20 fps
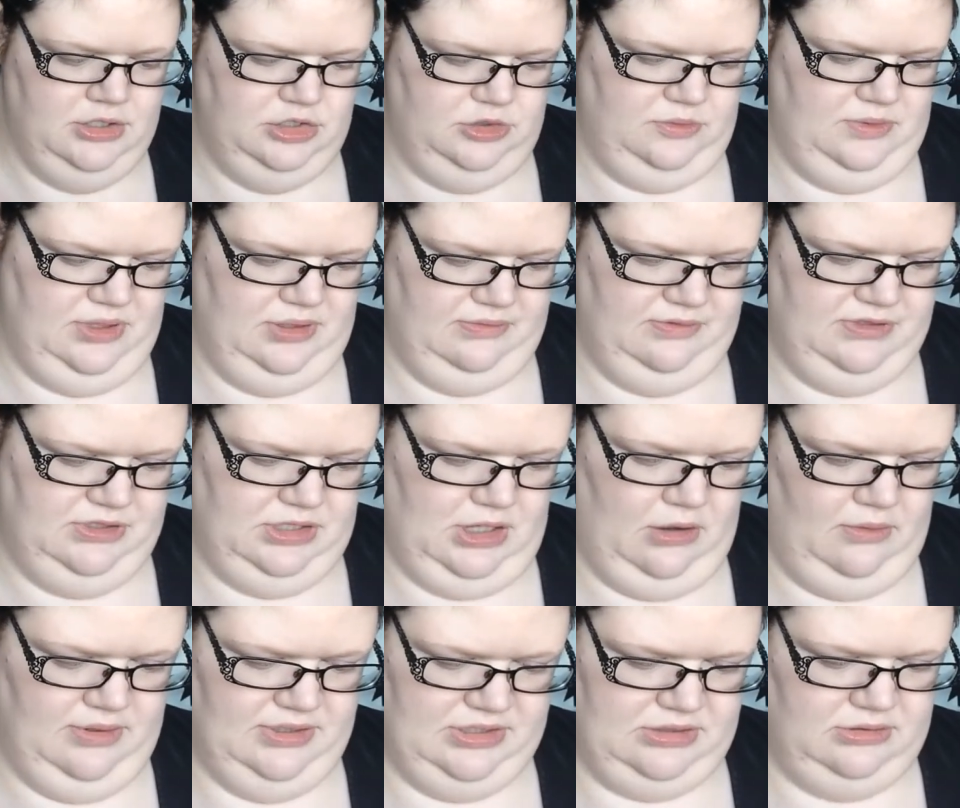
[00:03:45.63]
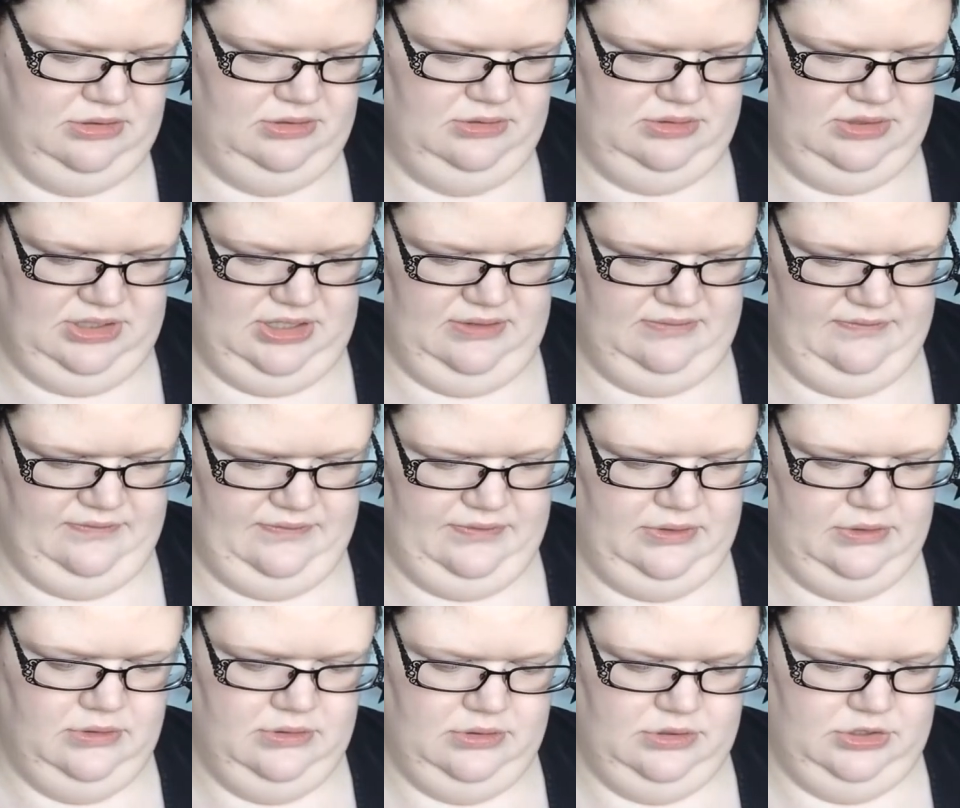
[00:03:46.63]
So we have So
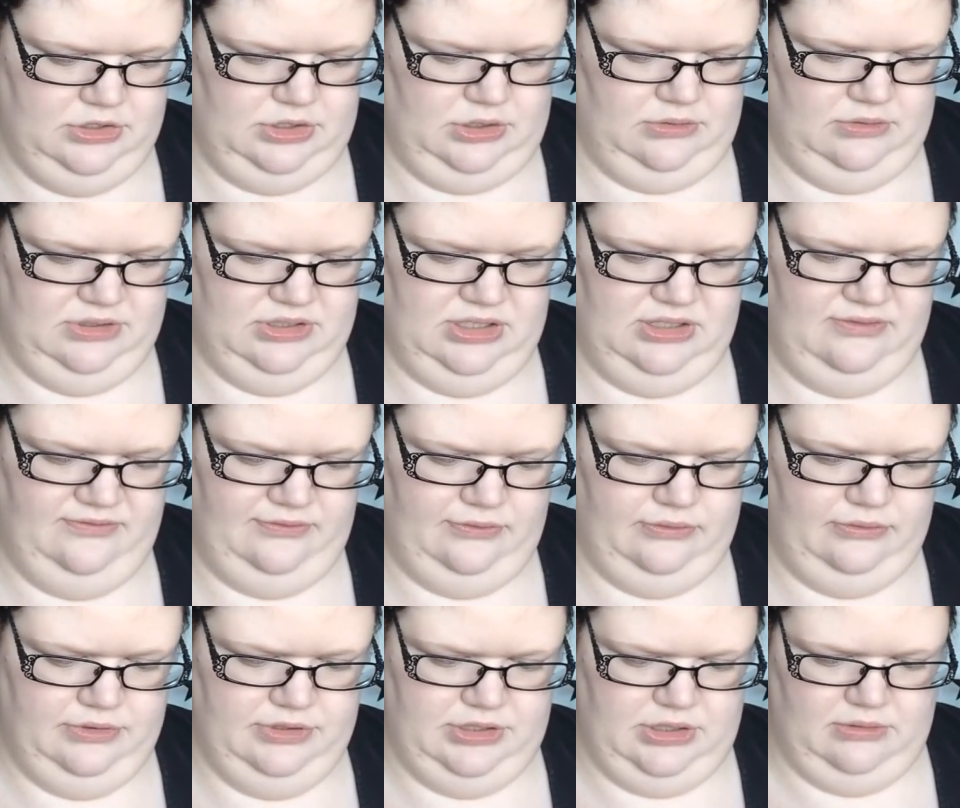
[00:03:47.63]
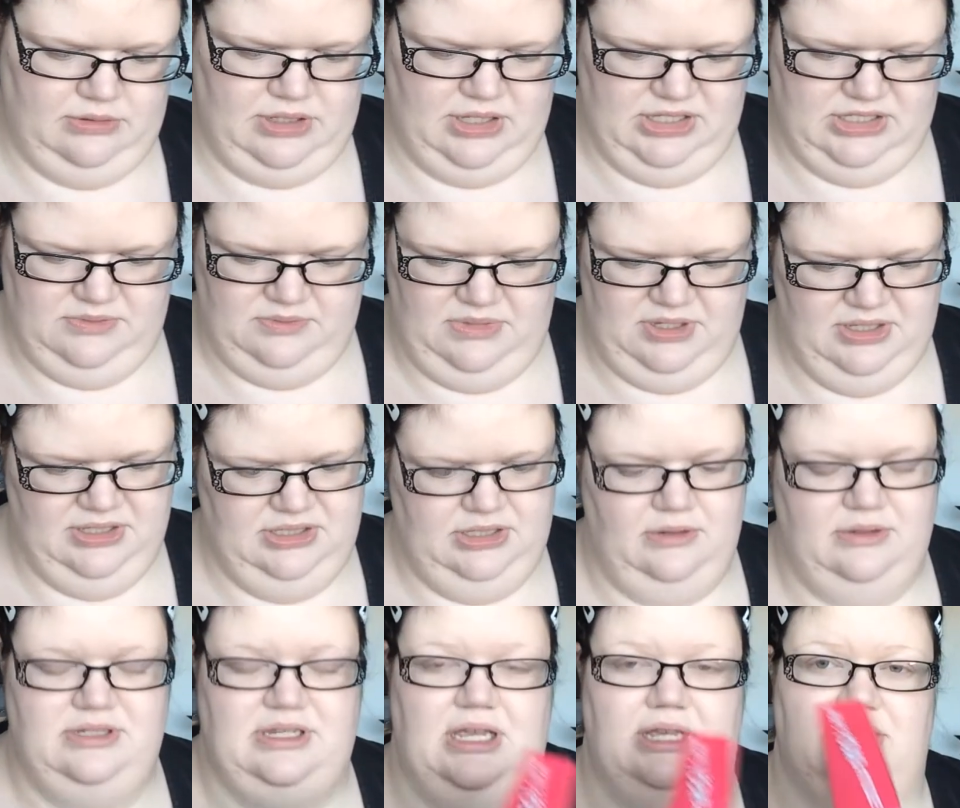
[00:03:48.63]
Exclusive, So Sinful, So Kiss Me, and
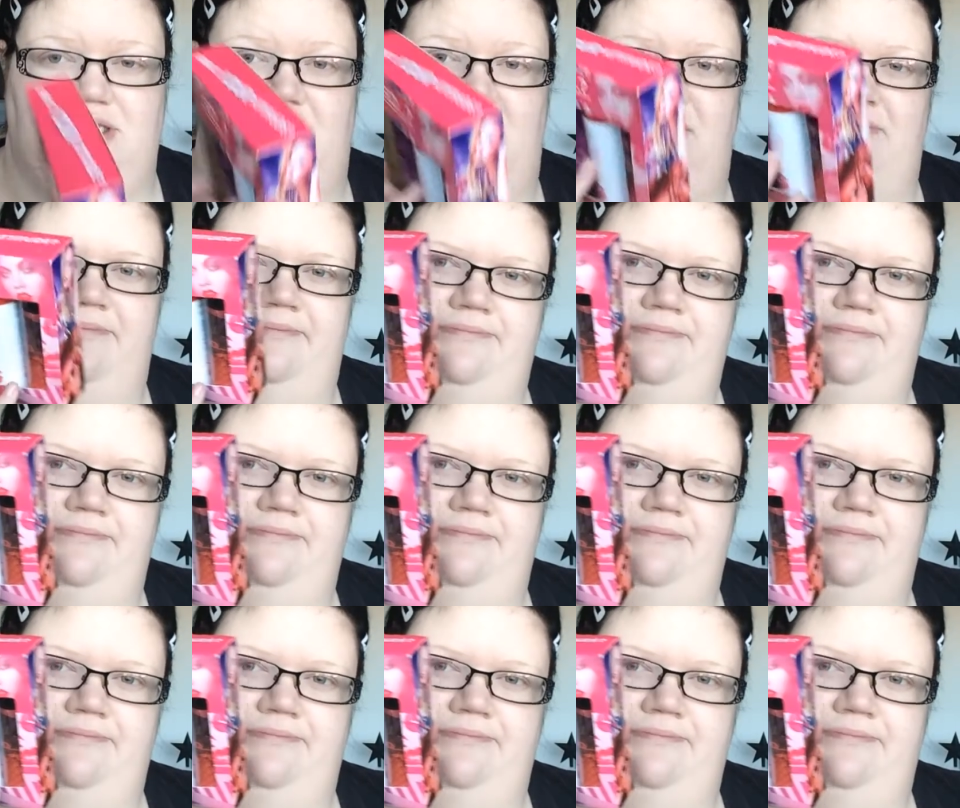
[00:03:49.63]
So Sexy.